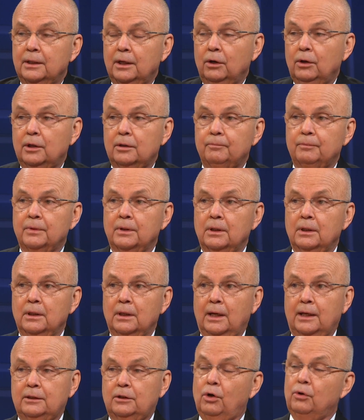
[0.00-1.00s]
Now look,
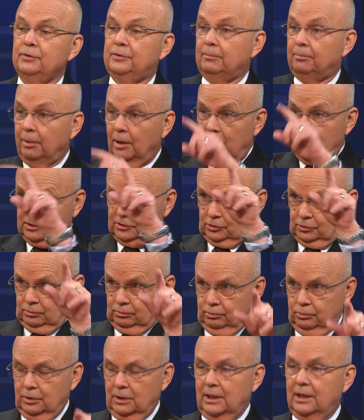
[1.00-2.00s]
I call it the
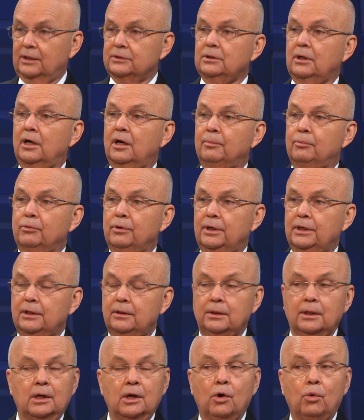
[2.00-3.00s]
box we're allowed to operate
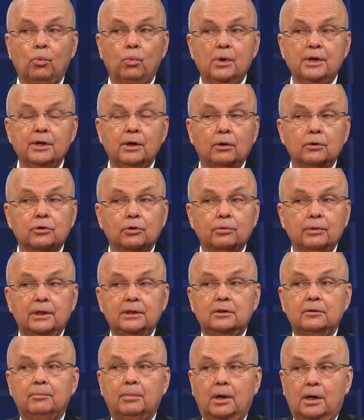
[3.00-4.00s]
in. We don't
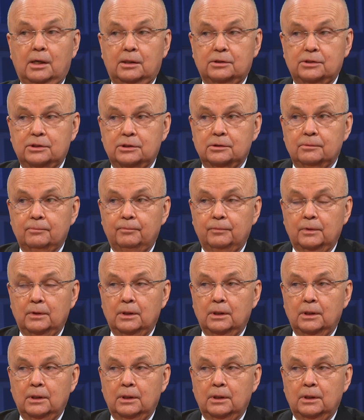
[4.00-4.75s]
create the box.